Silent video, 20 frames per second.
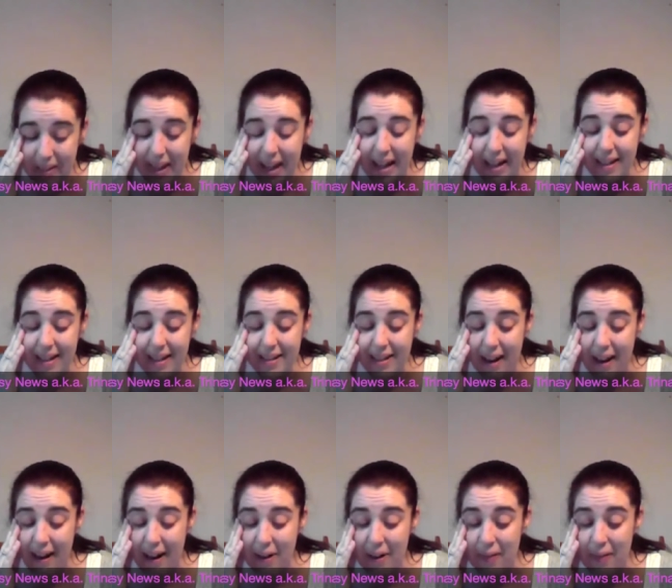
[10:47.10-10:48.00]
These
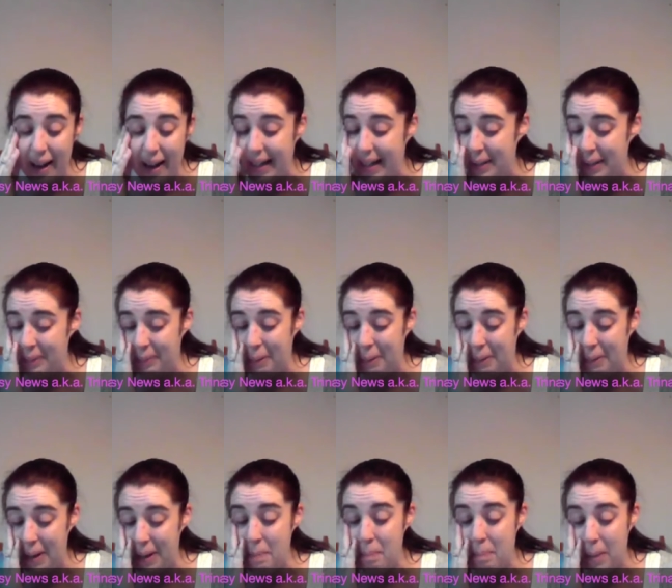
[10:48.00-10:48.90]
are
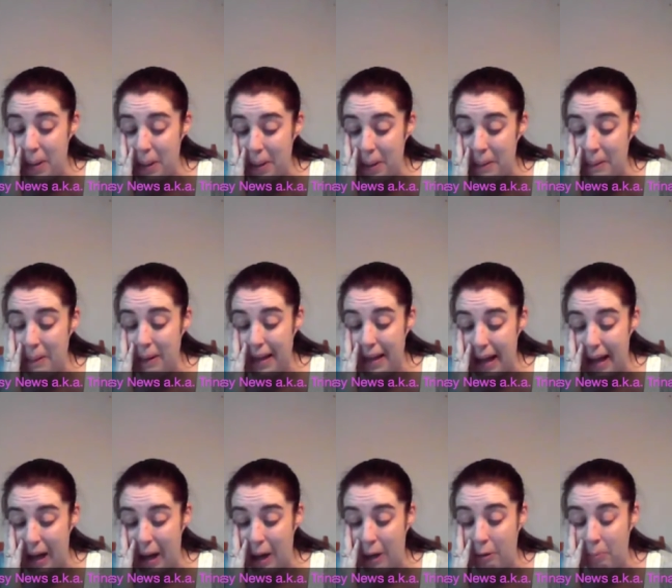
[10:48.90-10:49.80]
available in blue,
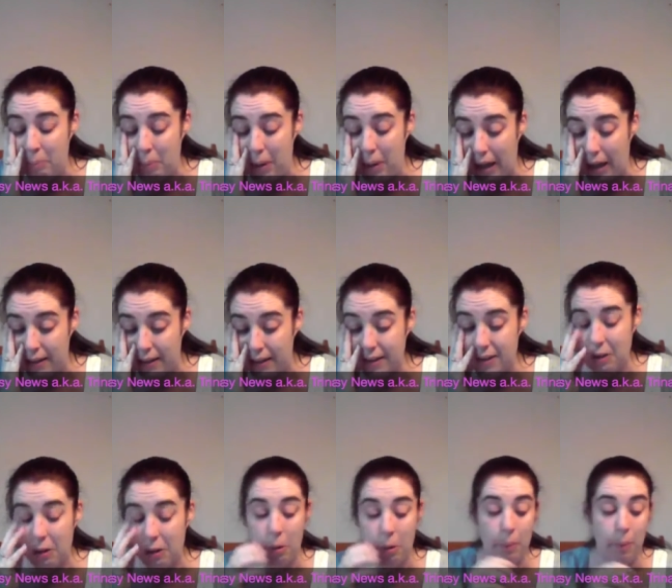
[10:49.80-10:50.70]
yellow, pink,
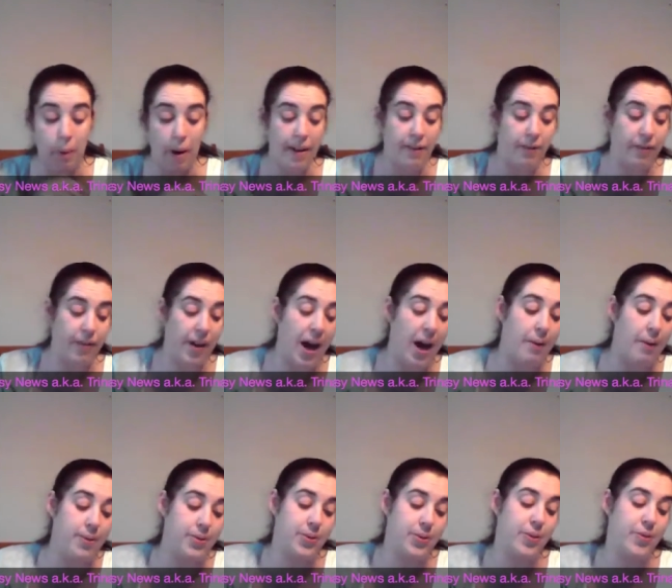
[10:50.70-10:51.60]
or white
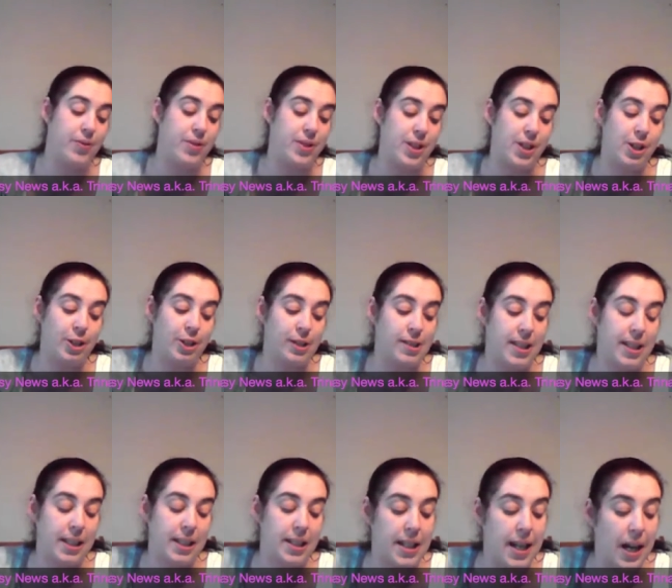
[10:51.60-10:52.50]
flowers, and obviously you can
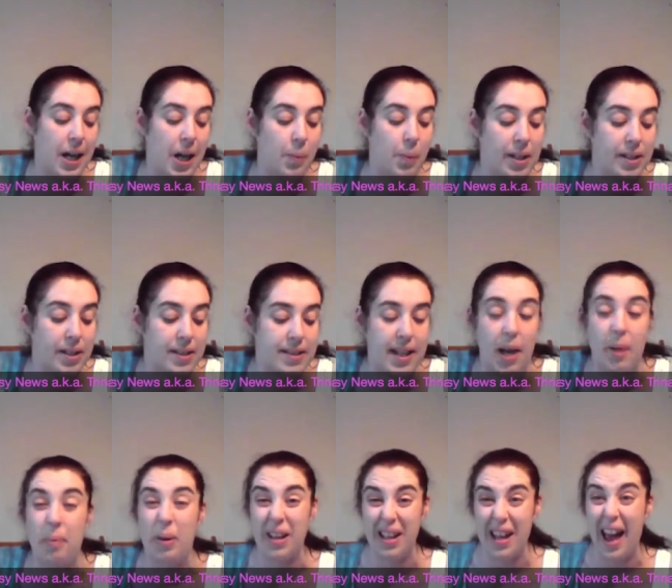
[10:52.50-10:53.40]
see the yellow ones
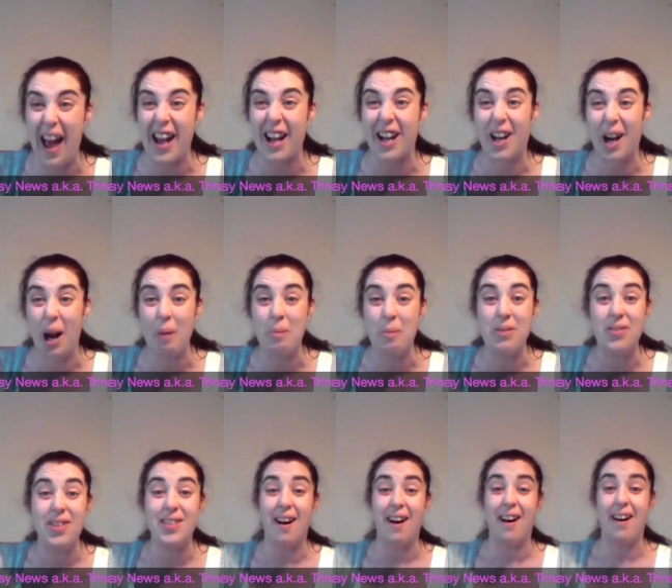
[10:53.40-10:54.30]
here. But yeah, glow in
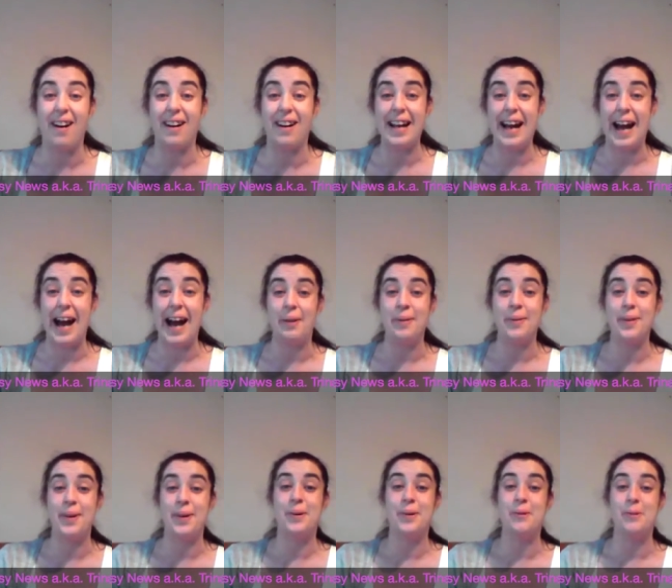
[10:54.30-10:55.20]
the dark, how
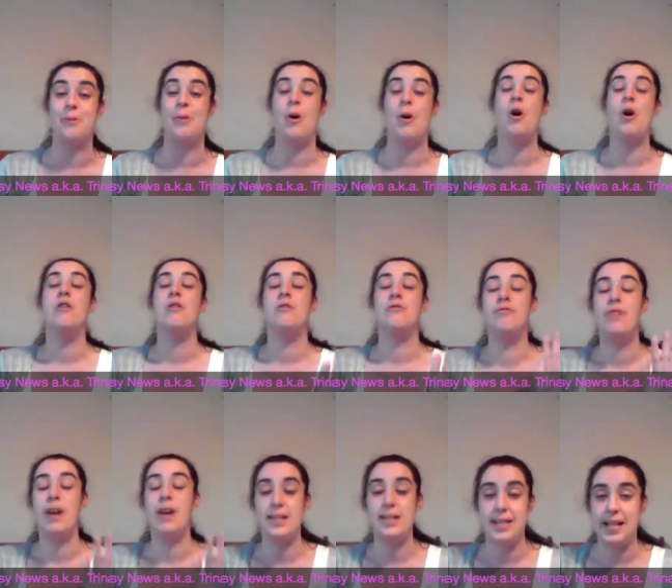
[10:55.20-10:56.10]
cool!
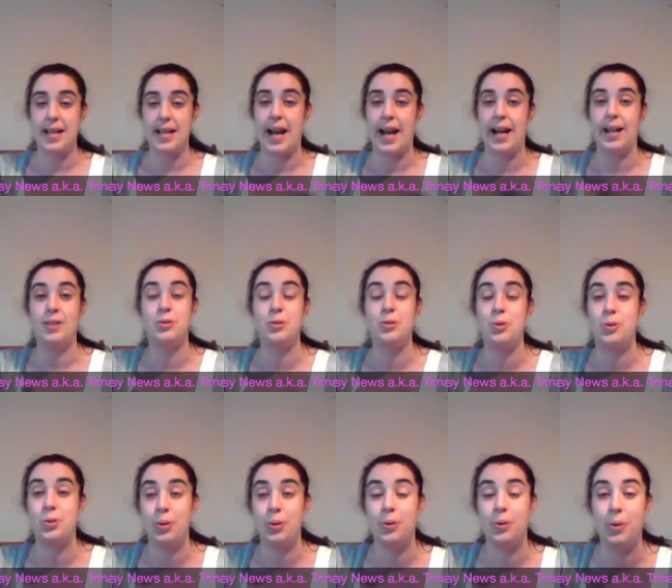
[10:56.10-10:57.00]
Resonate.
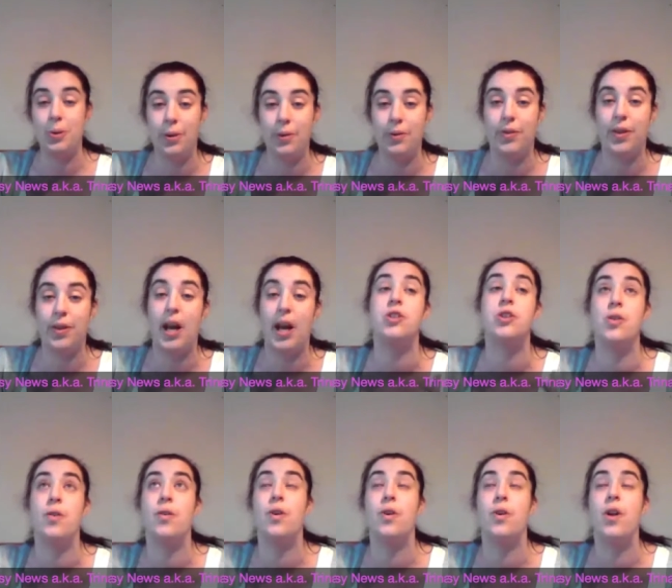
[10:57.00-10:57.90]
Do not forget
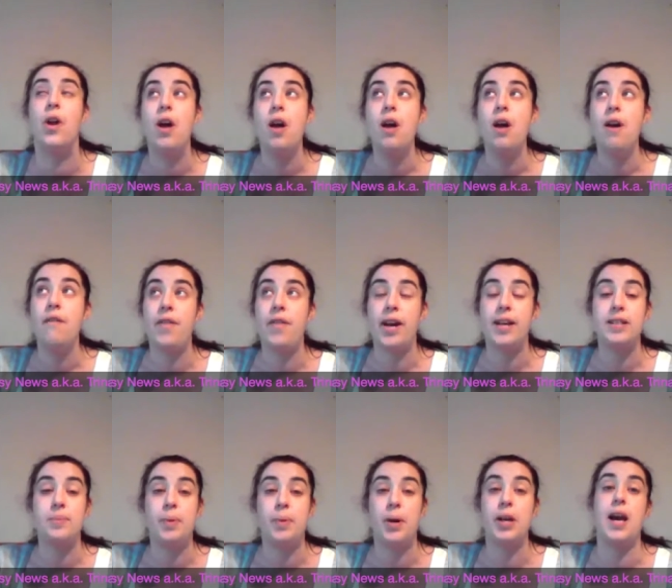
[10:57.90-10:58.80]
she's on
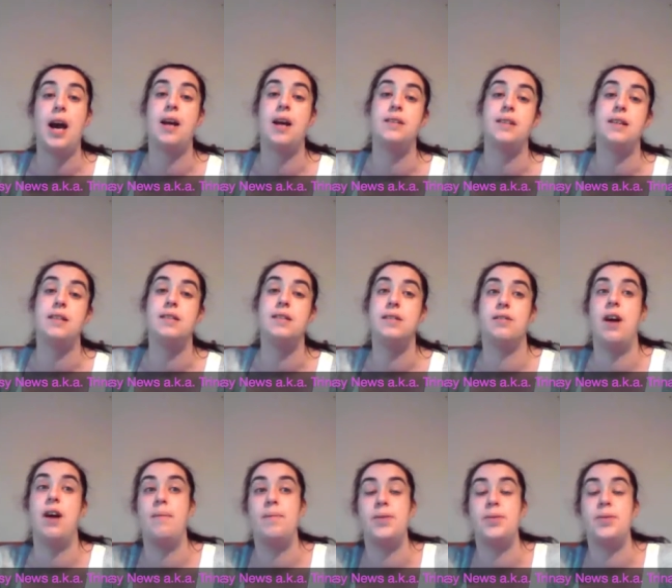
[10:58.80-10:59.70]
Facebook and
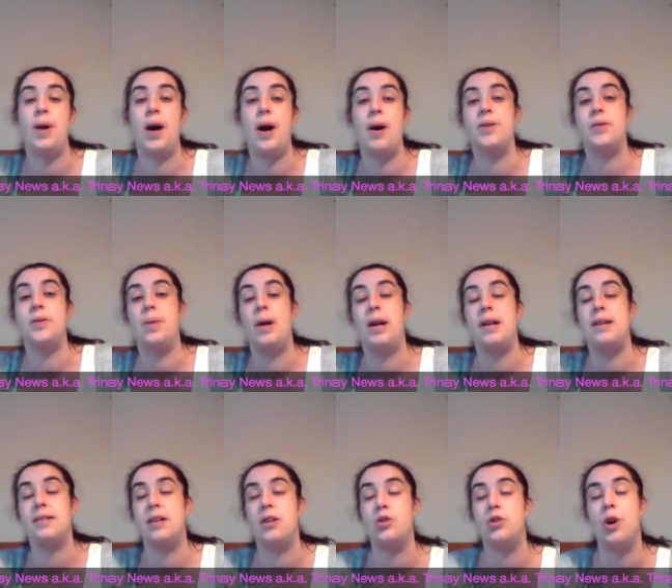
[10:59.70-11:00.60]
Instagram as well, as well as
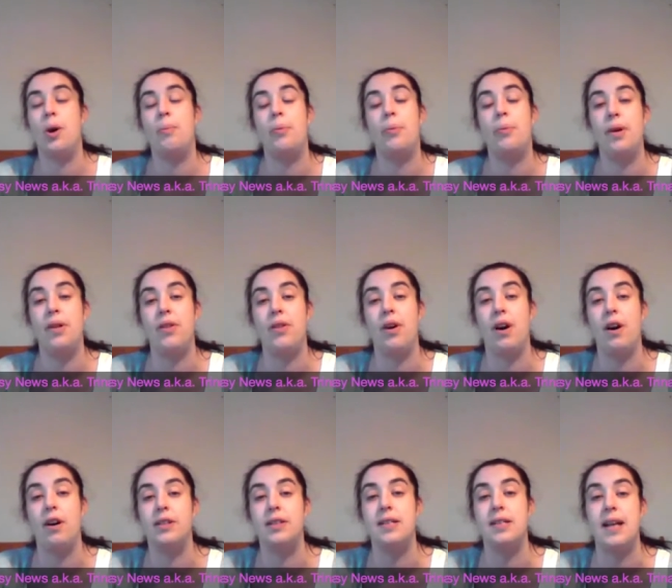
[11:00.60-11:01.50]
I shop with
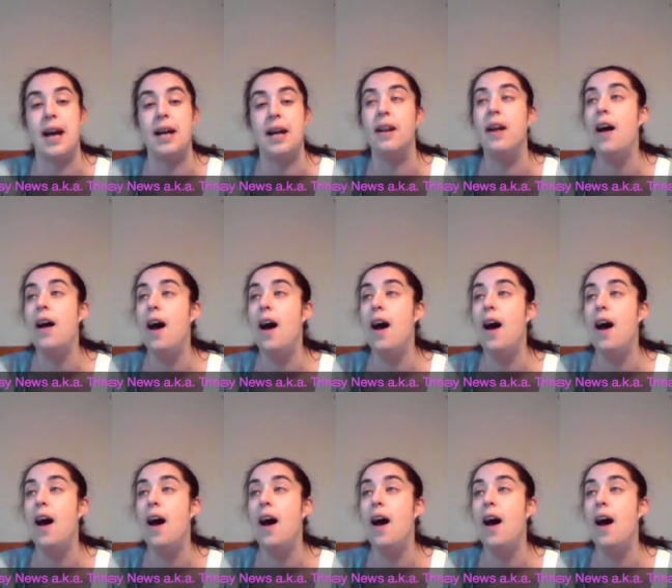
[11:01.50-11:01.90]
Heartizan.